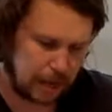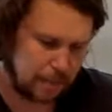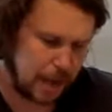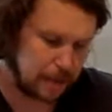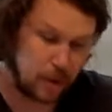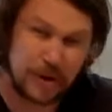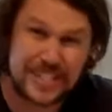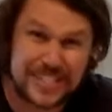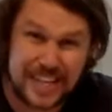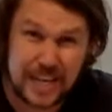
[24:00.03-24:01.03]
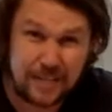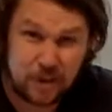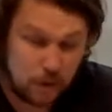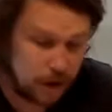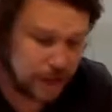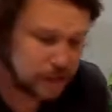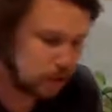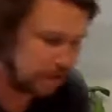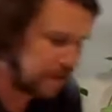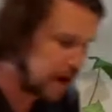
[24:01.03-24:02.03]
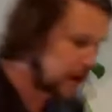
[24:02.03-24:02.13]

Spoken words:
maybe hoisin if you want. That's all fine. I'm